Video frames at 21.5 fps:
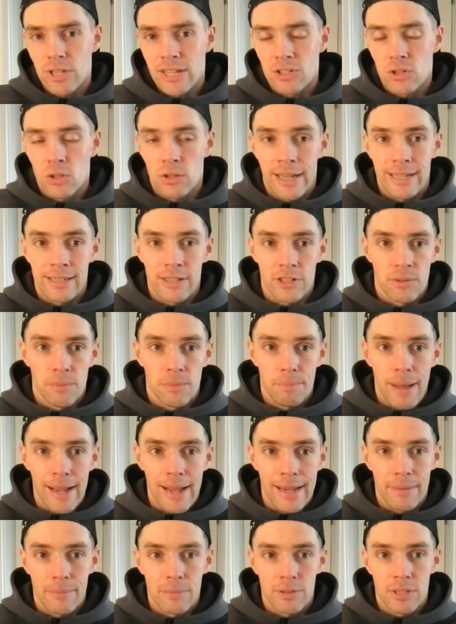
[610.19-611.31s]
It's not that he doesn't
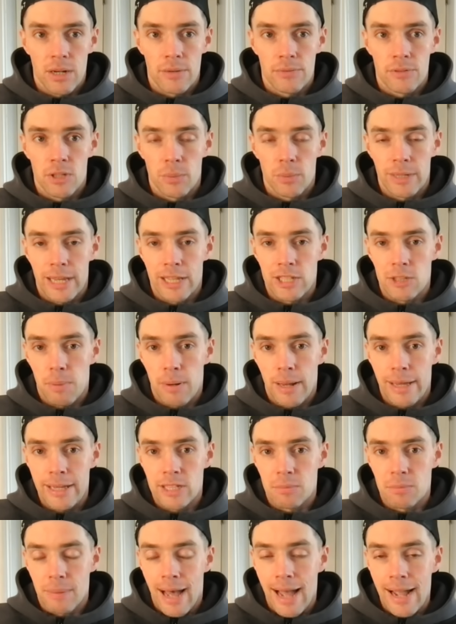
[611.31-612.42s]
back himself to win his
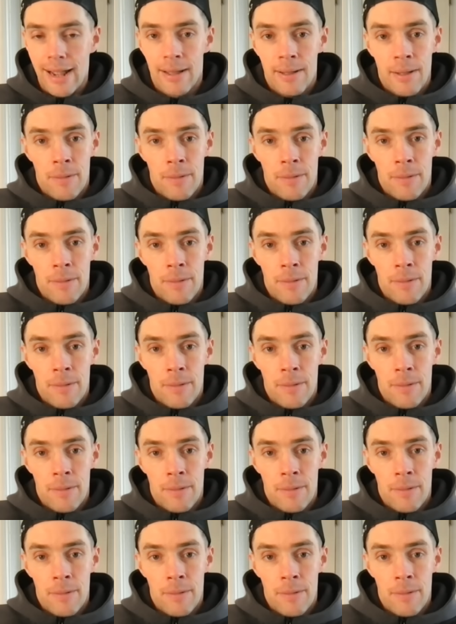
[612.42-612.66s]
place back.